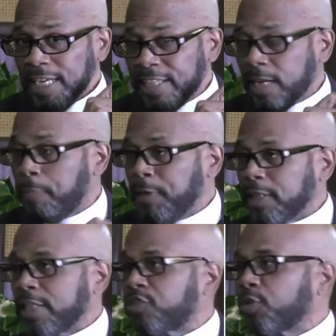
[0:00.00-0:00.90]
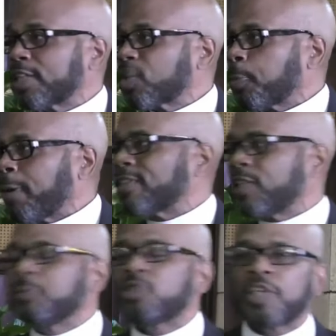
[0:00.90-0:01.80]
and the ability to express
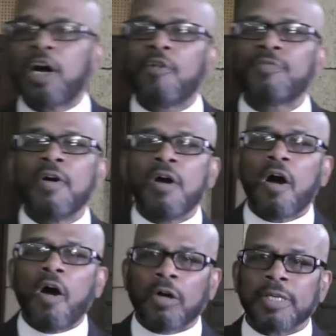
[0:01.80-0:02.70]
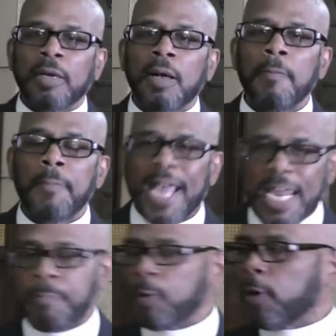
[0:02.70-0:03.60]
himself on
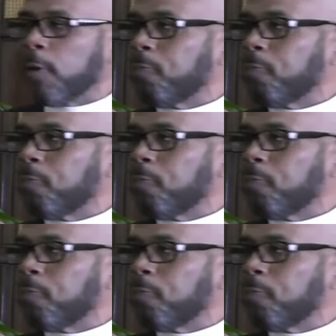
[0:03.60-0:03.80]
paper,